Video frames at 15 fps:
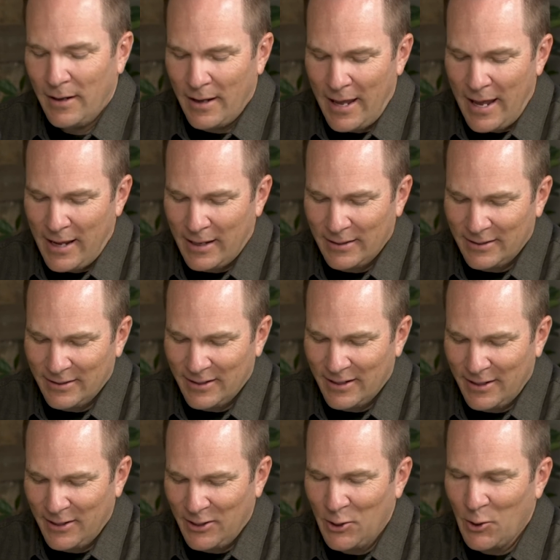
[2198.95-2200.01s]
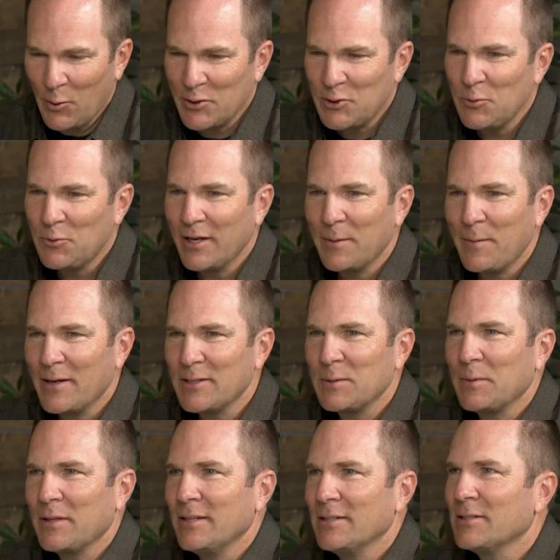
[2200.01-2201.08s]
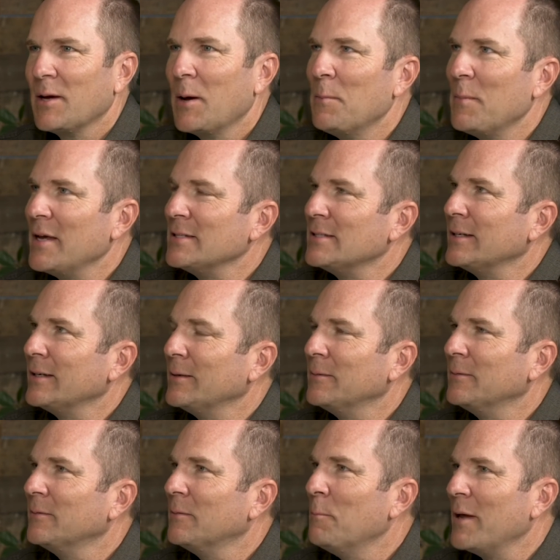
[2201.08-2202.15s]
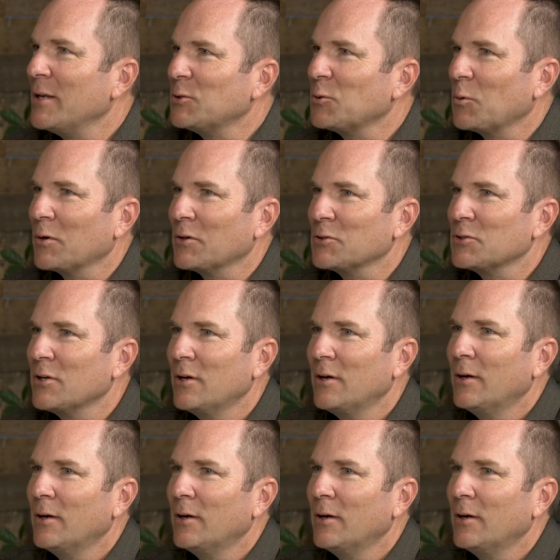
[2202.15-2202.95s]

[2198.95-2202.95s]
And, you know, as you think about some of these amazing mentors,